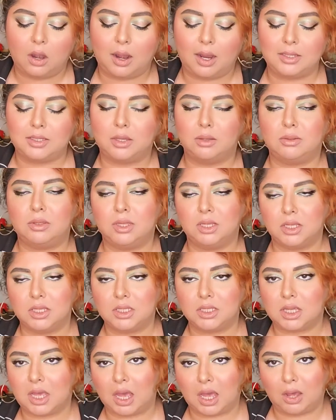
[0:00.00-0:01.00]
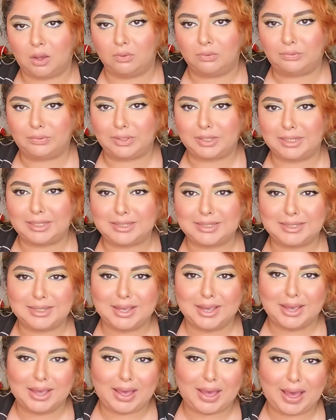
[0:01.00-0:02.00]
All right, so this outfit,
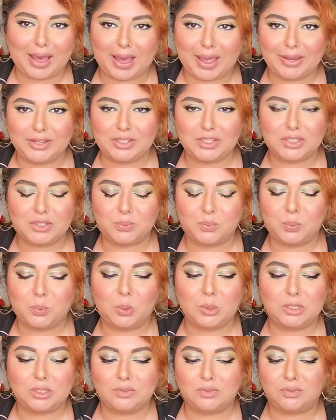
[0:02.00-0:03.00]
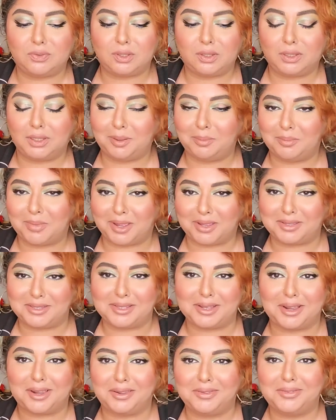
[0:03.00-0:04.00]
I just was feeling
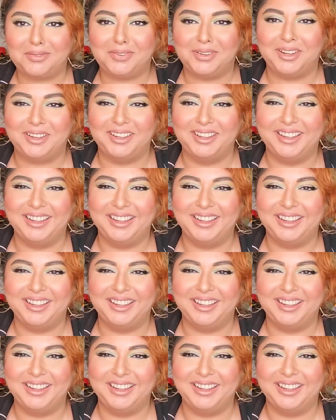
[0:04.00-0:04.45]
myself.